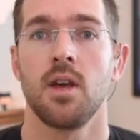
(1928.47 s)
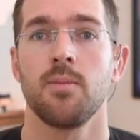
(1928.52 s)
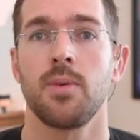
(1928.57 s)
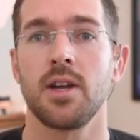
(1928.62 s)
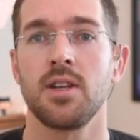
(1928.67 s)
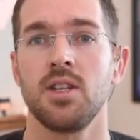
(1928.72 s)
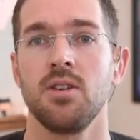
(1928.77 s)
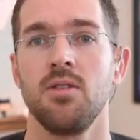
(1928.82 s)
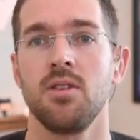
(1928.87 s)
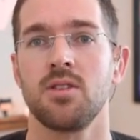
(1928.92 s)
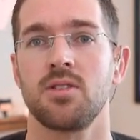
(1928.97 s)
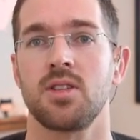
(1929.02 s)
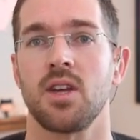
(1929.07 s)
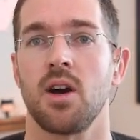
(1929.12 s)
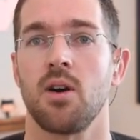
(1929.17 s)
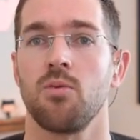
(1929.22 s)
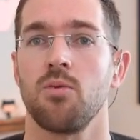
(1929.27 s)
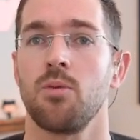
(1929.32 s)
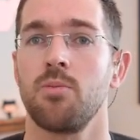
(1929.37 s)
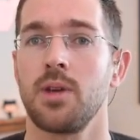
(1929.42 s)
By doing
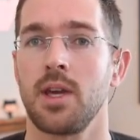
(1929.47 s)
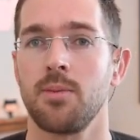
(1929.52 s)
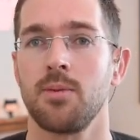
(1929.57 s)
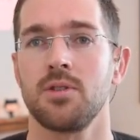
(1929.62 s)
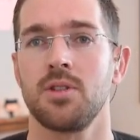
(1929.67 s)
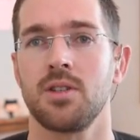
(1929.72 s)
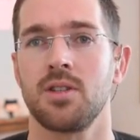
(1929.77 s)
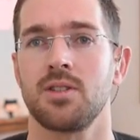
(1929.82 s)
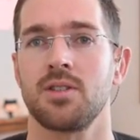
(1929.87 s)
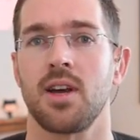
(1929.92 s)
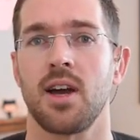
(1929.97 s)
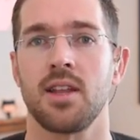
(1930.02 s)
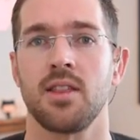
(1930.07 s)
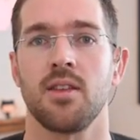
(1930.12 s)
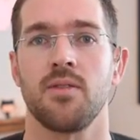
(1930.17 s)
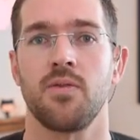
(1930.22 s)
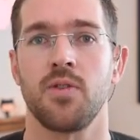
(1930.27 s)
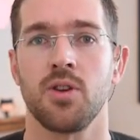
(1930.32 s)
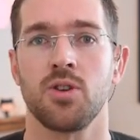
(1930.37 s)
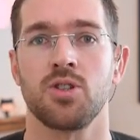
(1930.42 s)
so, we'll be able to design
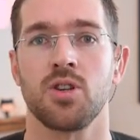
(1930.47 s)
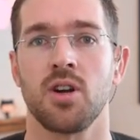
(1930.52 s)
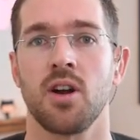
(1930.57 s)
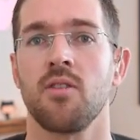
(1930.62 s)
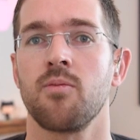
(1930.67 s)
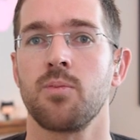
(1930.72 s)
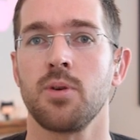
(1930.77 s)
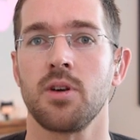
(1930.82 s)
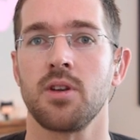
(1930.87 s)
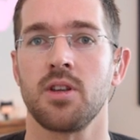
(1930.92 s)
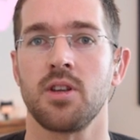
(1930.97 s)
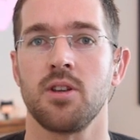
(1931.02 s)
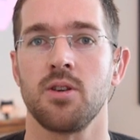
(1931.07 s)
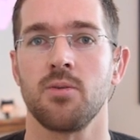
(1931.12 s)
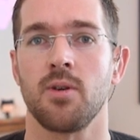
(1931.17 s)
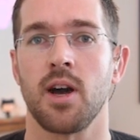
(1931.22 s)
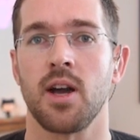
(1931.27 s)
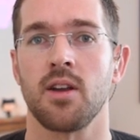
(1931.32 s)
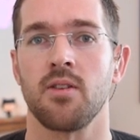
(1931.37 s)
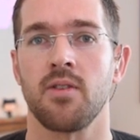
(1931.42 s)
the future of building
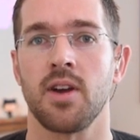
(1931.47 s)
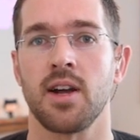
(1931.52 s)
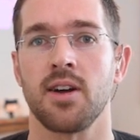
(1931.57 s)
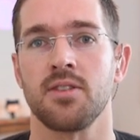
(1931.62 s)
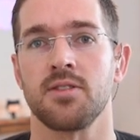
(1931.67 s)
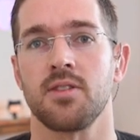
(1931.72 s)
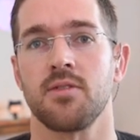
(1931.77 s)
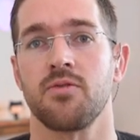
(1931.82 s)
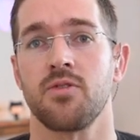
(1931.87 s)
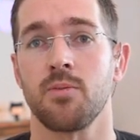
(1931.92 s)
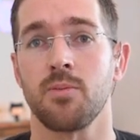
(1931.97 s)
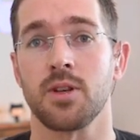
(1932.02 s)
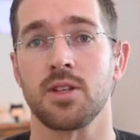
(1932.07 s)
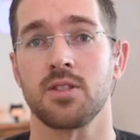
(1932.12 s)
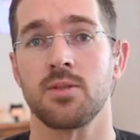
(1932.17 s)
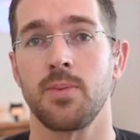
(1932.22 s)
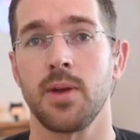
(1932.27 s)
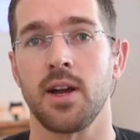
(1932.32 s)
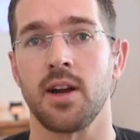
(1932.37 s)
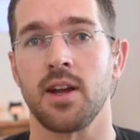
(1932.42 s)
UI in Rails from
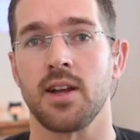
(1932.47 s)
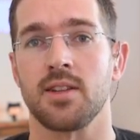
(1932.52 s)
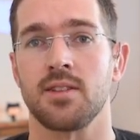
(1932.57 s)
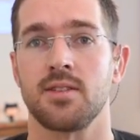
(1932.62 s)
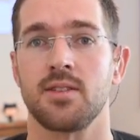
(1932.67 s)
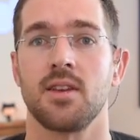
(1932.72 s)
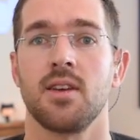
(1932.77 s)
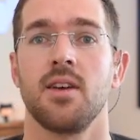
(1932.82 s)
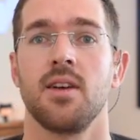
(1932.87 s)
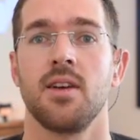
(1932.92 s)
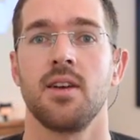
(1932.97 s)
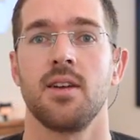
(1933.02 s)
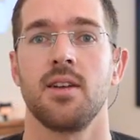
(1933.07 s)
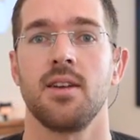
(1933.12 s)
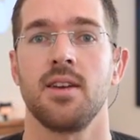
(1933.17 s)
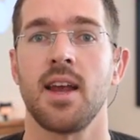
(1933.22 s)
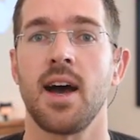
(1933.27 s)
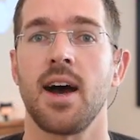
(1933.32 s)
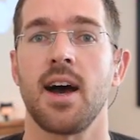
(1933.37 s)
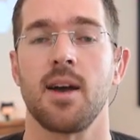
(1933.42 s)
experience,
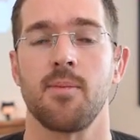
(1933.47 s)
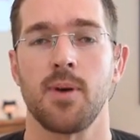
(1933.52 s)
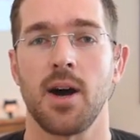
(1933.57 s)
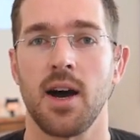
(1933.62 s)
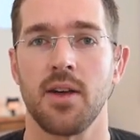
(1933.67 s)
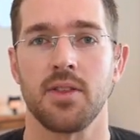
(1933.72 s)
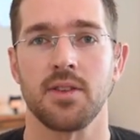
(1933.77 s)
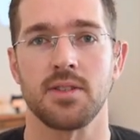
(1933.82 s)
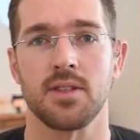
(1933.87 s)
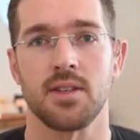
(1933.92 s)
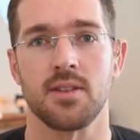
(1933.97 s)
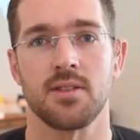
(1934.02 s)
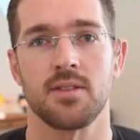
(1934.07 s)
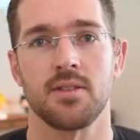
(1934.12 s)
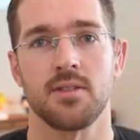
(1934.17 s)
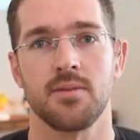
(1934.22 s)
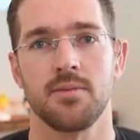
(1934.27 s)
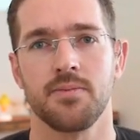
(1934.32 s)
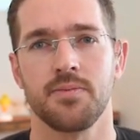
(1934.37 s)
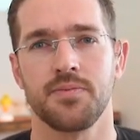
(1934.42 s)
not
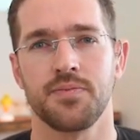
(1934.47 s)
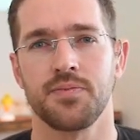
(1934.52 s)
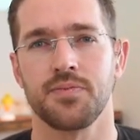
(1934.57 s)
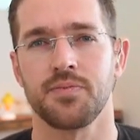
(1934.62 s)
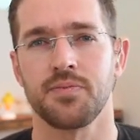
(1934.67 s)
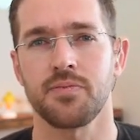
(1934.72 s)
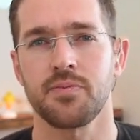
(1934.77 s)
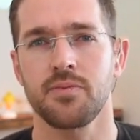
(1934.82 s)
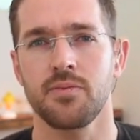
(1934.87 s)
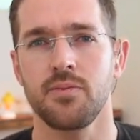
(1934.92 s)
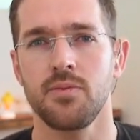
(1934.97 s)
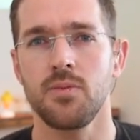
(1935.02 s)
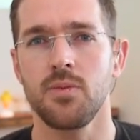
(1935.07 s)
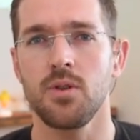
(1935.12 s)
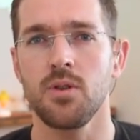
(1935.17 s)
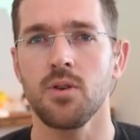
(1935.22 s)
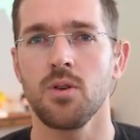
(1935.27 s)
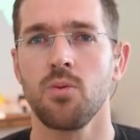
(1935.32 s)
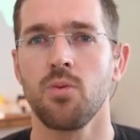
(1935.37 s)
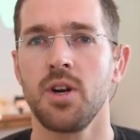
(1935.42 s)
hypothesis.
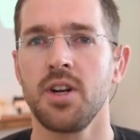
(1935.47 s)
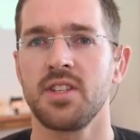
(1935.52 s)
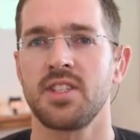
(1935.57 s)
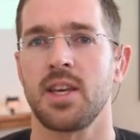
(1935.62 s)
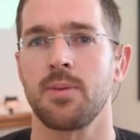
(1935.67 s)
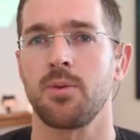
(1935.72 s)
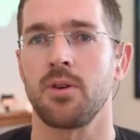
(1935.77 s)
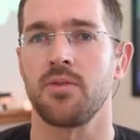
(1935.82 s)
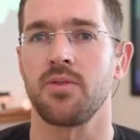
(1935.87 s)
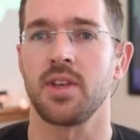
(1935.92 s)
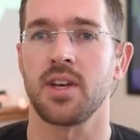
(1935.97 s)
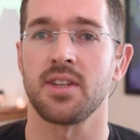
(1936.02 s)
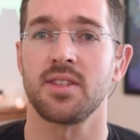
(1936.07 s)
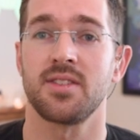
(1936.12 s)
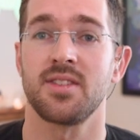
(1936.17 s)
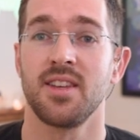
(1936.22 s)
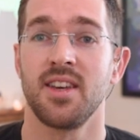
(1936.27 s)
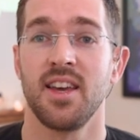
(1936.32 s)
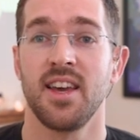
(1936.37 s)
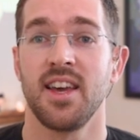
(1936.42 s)
One example of
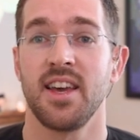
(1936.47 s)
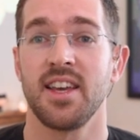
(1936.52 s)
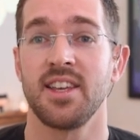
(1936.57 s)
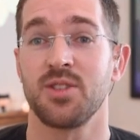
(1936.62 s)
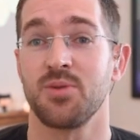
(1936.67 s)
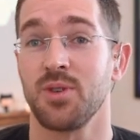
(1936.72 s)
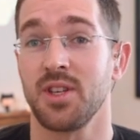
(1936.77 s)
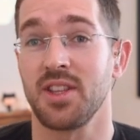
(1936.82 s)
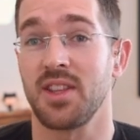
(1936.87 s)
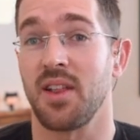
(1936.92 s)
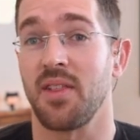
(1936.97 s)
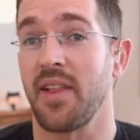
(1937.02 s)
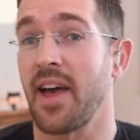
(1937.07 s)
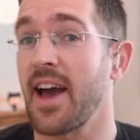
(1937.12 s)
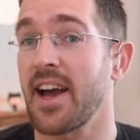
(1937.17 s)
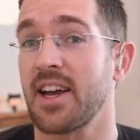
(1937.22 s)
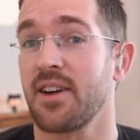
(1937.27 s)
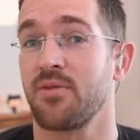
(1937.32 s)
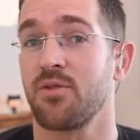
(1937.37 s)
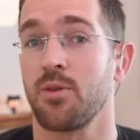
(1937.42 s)
this is really the
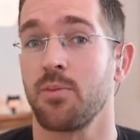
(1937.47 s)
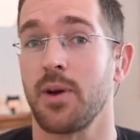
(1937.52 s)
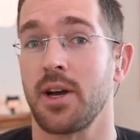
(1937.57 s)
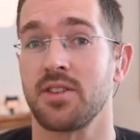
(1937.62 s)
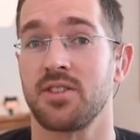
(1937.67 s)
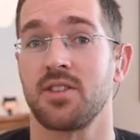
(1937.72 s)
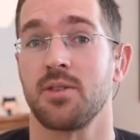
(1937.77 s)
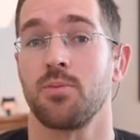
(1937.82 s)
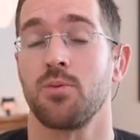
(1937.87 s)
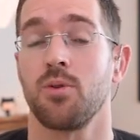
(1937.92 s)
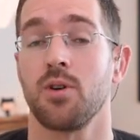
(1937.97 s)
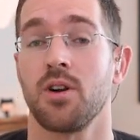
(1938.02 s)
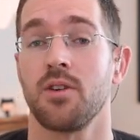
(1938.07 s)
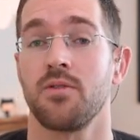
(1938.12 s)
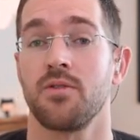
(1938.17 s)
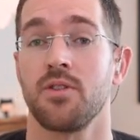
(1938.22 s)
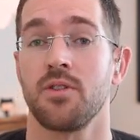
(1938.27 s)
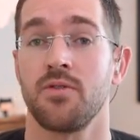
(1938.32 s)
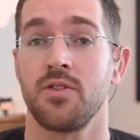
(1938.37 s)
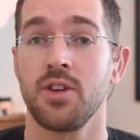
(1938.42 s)
lack of robust
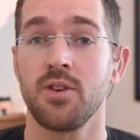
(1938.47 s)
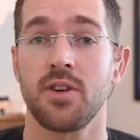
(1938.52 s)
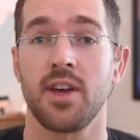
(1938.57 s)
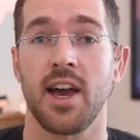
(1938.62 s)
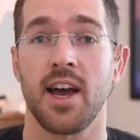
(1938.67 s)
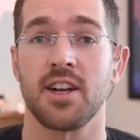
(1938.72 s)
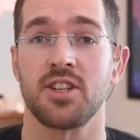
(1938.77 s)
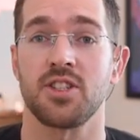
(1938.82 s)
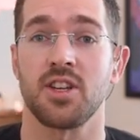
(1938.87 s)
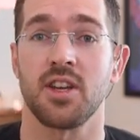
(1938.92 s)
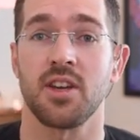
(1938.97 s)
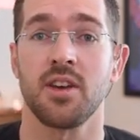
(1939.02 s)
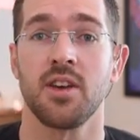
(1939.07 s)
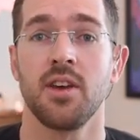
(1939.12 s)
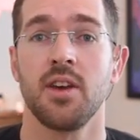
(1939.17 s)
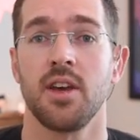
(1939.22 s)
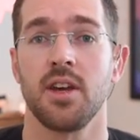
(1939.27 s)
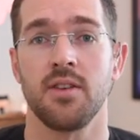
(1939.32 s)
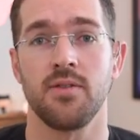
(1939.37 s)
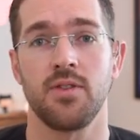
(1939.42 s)
support for view caching
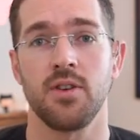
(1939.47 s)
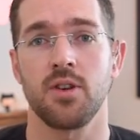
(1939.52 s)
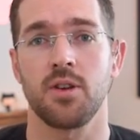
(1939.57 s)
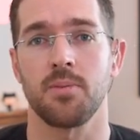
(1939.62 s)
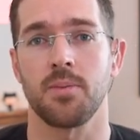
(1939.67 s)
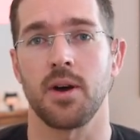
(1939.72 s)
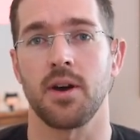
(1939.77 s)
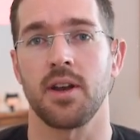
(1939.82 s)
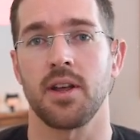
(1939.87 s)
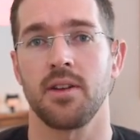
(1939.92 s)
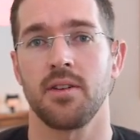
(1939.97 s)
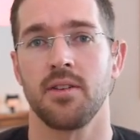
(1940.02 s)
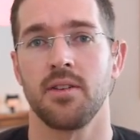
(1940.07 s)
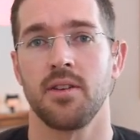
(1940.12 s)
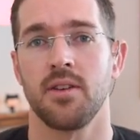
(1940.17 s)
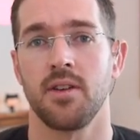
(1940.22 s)
in ViewComponent.